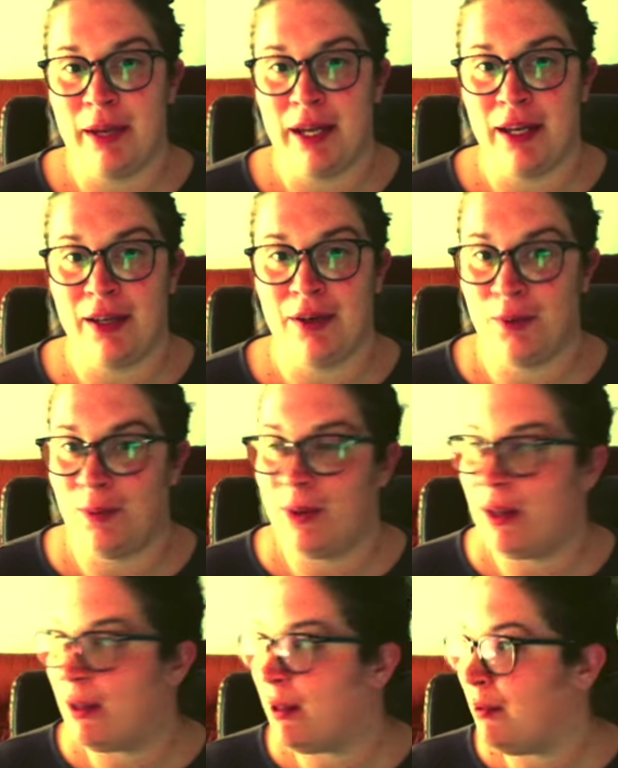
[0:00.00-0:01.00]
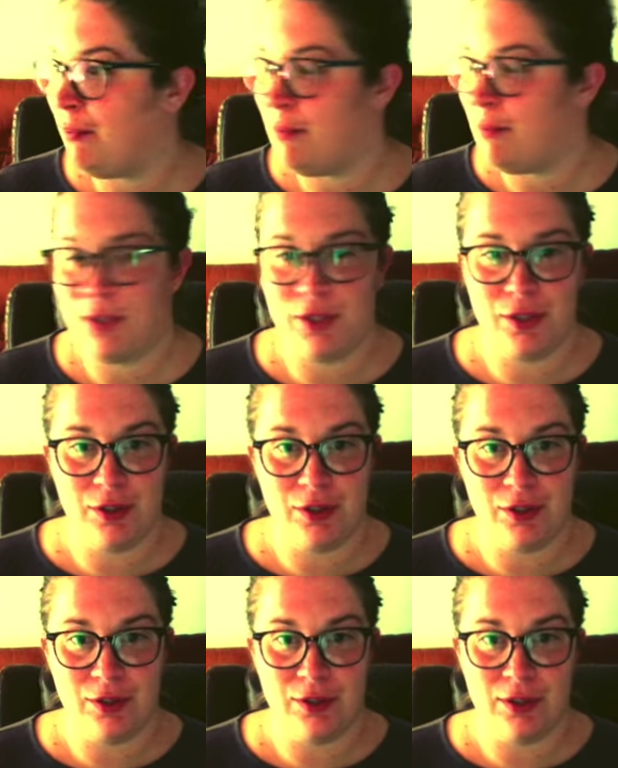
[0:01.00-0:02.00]
and welcome
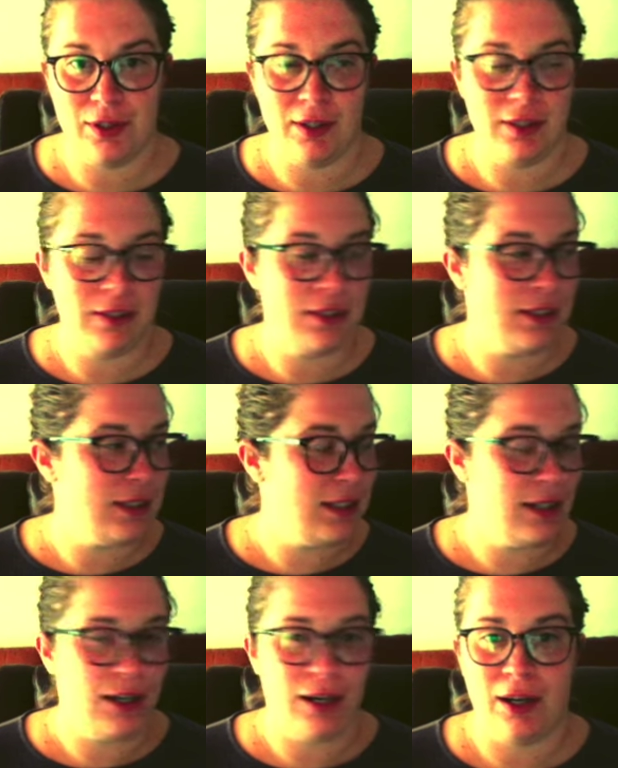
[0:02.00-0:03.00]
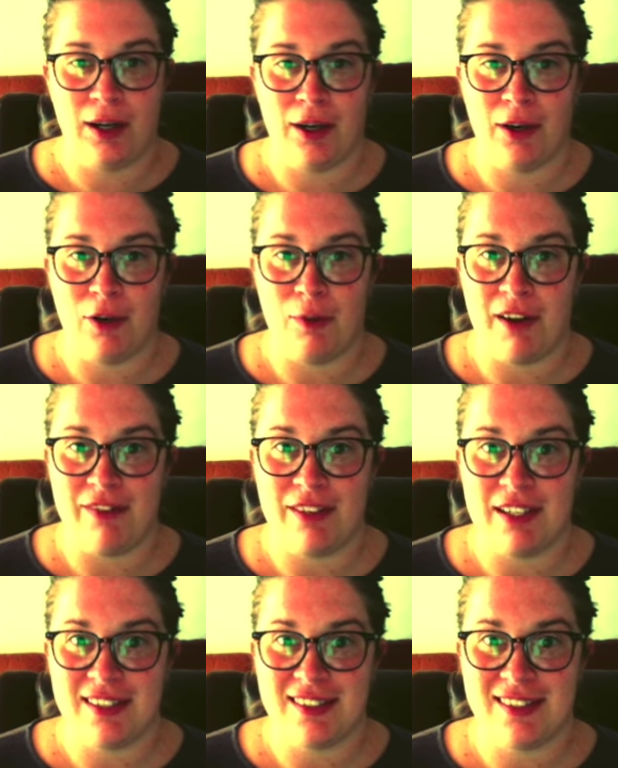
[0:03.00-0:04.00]
to our home
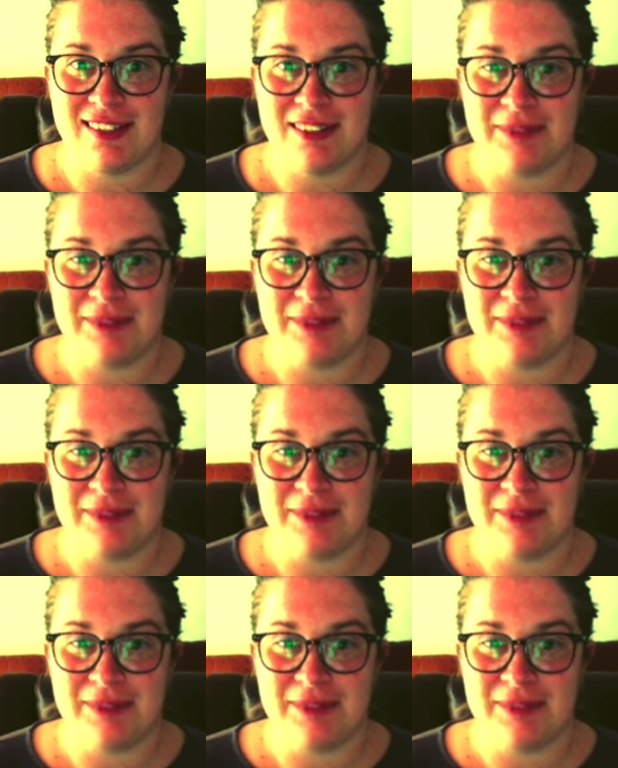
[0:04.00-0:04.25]
office.